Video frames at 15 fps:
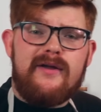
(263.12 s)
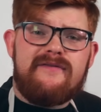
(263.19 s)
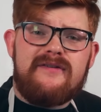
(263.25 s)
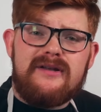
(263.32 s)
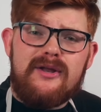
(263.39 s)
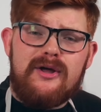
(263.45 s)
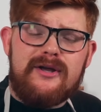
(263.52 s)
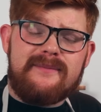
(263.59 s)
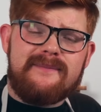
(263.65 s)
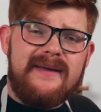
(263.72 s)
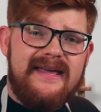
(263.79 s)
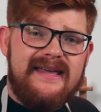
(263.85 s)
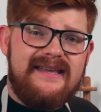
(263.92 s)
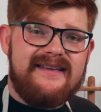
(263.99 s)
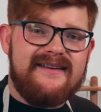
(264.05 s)
if you're like
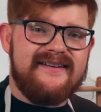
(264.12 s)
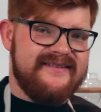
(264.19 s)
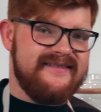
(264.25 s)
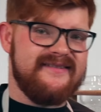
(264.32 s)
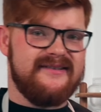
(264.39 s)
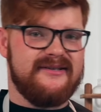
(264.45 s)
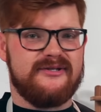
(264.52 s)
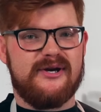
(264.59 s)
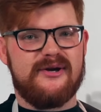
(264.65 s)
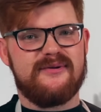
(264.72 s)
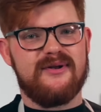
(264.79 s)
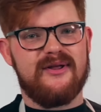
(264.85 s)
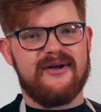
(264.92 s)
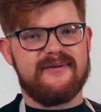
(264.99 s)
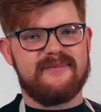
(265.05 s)
me and you
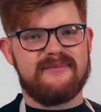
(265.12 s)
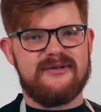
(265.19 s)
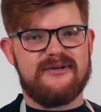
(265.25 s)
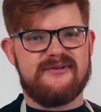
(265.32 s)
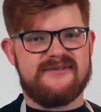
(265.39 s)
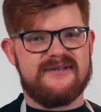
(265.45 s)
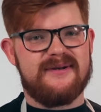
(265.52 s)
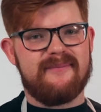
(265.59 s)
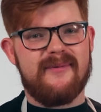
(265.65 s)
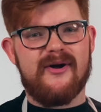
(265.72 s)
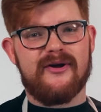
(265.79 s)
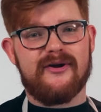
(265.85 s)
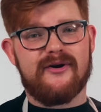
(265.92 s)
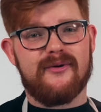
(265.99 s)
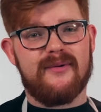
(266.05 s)
don't like using a
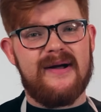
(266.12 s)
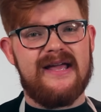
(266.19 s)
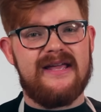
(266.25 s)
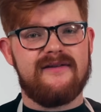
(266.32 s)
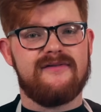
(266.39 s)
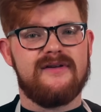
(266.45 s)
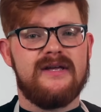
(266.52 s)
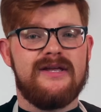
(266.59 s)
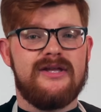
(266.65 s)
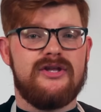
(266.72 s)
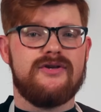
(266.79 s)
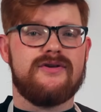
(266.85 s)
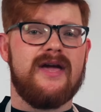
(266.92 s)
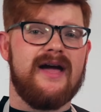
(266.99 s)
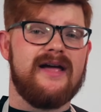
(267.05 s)
microwave,
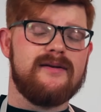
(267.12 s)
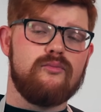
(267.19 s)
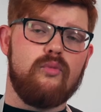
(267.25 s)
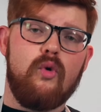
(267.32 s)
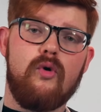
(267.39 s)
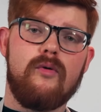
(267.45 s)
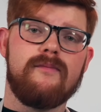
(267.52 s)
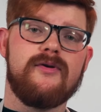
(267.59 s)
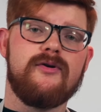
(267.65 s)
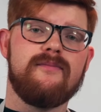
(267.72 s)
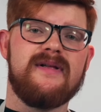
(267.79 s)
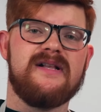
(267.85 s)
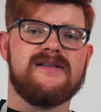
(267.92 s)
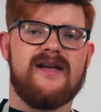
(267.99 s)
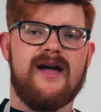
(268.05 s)
you can warm your
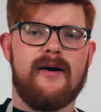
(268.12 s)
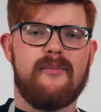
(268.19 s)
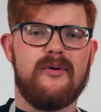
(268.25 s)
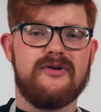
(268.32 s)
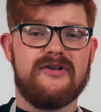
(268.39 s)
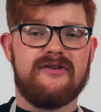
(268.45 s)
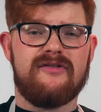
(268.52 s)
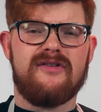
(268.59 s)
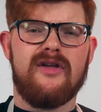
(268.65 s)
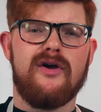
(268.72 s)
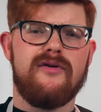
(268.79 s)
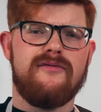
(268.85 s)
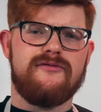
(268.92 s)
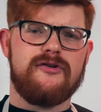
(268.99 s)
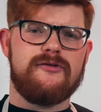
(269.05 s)
milk up on a
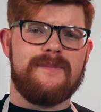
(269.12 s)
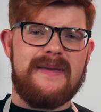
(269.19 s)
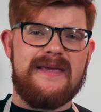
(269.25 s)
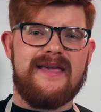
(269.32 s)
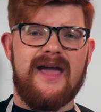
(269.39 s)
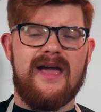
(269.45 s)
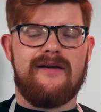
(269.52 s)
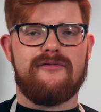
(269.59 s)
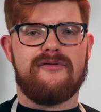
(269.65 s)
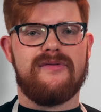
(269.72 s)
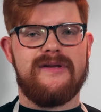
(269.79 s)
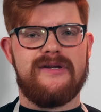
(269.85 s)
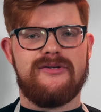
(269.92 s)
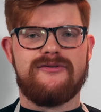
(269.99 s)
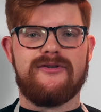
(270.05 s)
stove. Just be careful
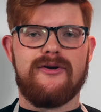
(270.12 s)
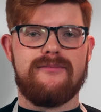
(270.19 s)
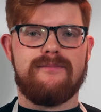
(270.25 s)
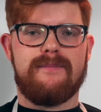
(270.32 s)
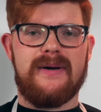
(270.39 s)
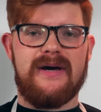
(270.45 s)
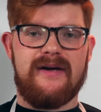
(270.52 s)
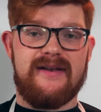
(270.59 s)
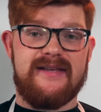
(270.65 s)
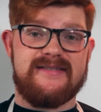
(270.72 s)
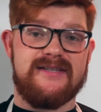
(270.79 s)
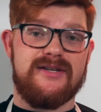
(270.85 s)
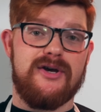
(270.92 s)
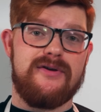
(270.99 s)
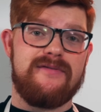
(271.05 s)
that you don't burn it
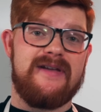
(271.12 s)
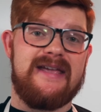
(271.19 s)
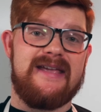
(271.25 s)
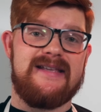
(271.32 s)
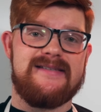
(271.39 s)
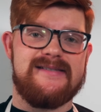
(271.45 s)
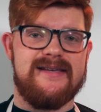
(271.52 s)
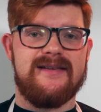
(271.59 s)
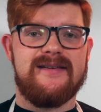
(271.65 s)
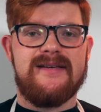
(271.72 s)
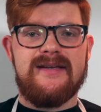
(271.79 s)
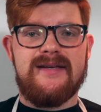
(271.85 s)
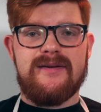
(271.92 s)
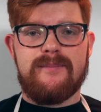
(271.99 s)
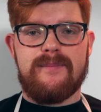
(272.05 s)
and overheat it.
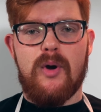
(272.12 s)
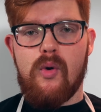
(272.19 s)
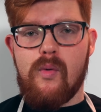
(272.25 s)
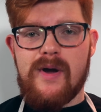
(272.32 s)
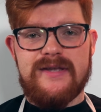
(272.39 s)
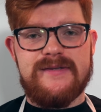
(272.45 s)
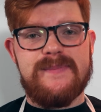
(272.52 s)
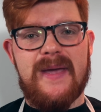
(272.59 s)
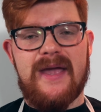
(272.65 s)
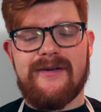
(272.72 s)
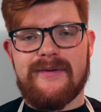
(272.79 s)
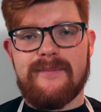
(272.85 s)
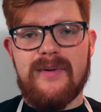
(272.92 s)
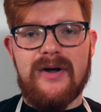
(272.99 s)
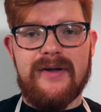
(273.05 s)
Always bear
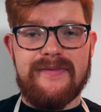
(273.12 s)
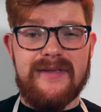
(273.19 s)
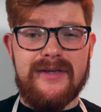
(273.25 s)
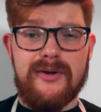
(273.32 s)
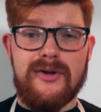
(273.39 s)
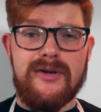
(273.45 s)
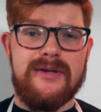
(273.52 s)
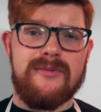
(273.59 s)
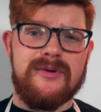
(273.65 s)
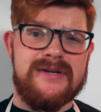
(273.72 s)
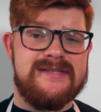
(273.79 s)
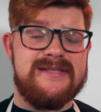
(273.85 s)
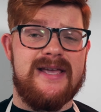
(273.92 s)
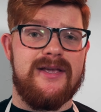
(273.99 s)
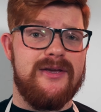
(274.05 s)
in mind that you only want
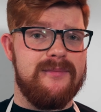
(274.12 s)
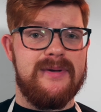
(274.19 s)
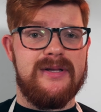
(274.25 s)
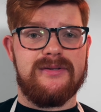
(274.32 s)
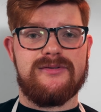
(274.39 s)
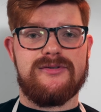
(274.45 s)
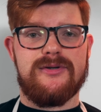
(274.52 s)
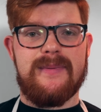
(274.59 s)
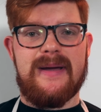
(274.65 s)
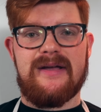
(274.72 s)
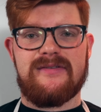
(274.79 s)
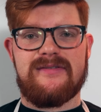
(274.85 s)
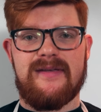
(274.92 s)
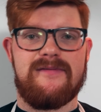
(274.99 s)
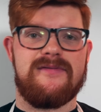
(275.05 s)
to take your milk to
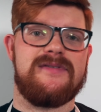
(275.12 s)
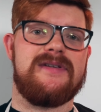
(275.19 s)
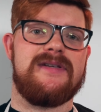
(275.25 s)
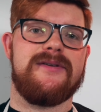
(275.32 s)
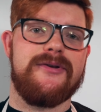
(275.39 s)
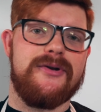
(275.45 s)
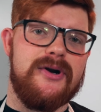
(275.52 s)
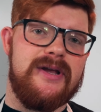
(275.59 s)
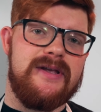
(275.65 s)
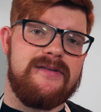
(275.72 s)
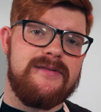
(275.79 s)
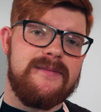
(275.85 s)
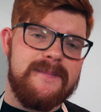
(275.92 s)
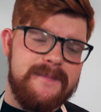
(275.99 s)
about 70 degrees.